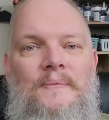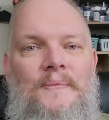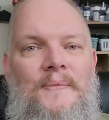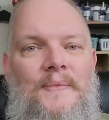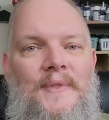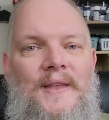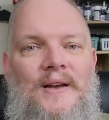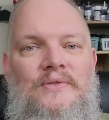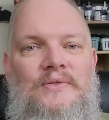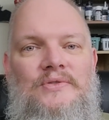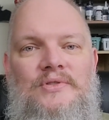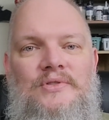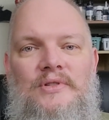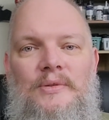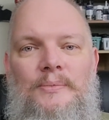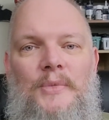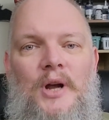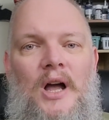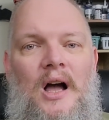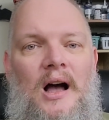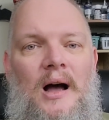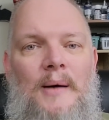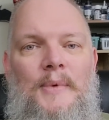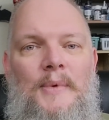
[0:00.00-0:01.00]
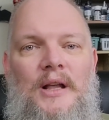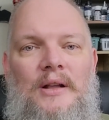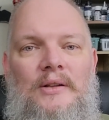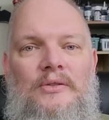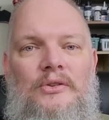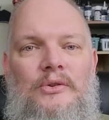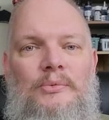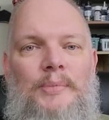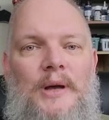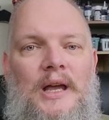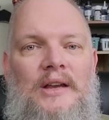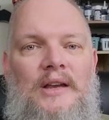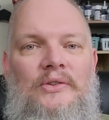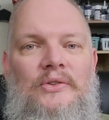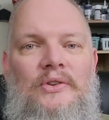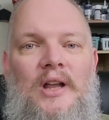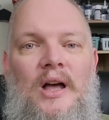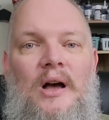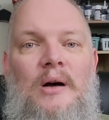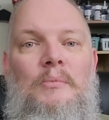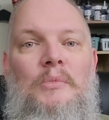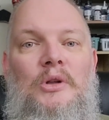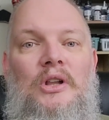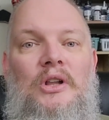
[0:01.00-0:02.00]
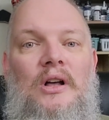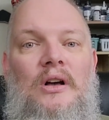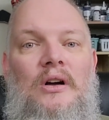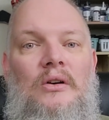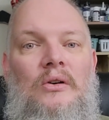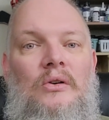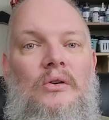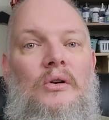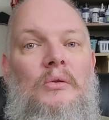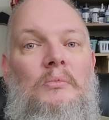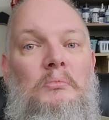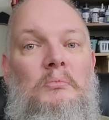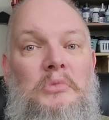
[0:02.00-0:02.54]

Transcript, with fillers: There's some comment space down below.